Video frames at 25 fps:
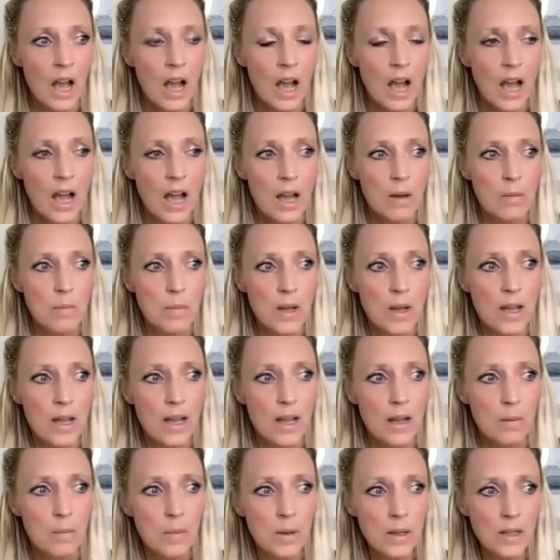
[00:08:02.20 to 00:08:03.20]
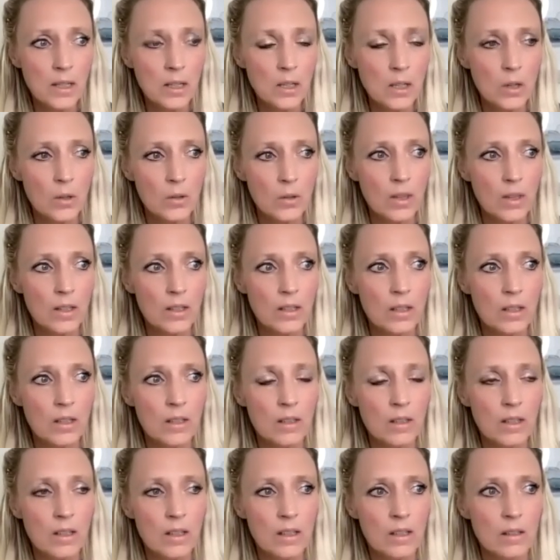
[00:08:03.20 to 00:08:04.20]
Um, but you know the
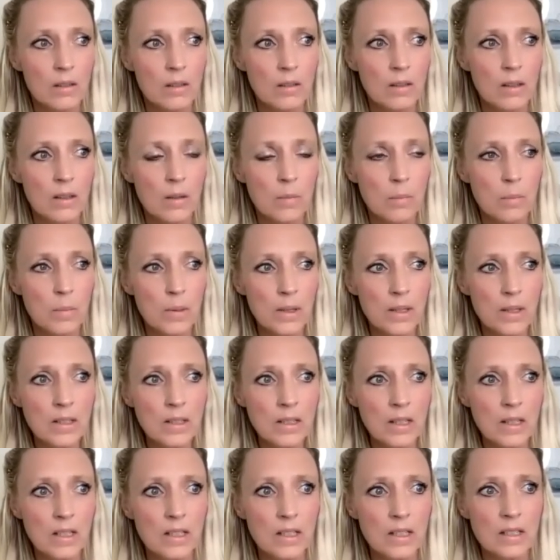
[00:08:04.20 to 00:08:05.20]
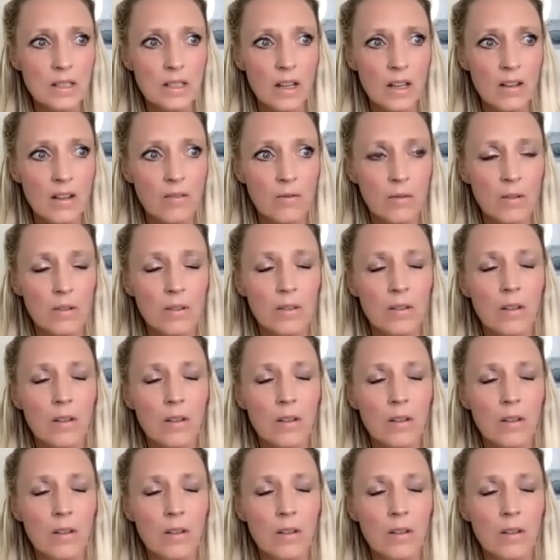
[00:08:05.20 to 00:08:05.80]
the the business of